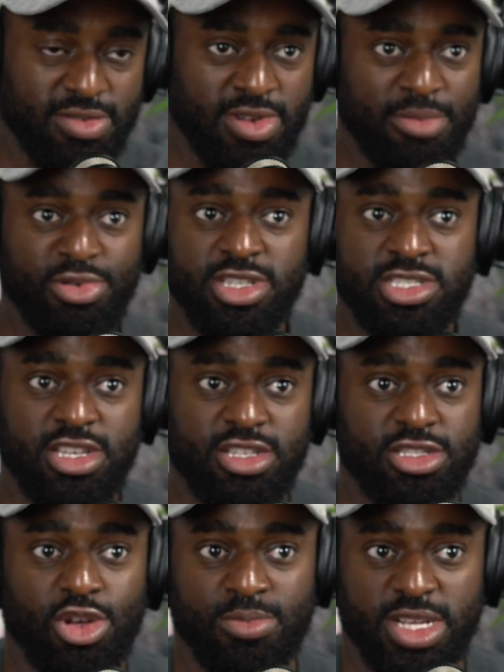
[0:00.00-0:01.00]
I appreciate you
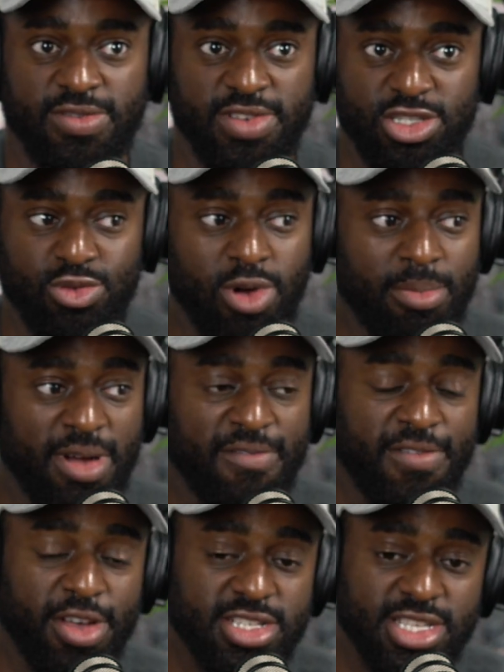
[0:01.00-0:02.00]
so much for this. You are my
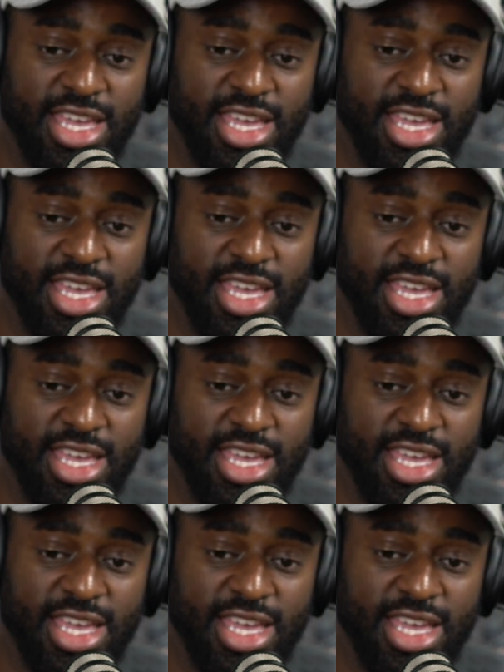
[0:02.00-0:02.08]
first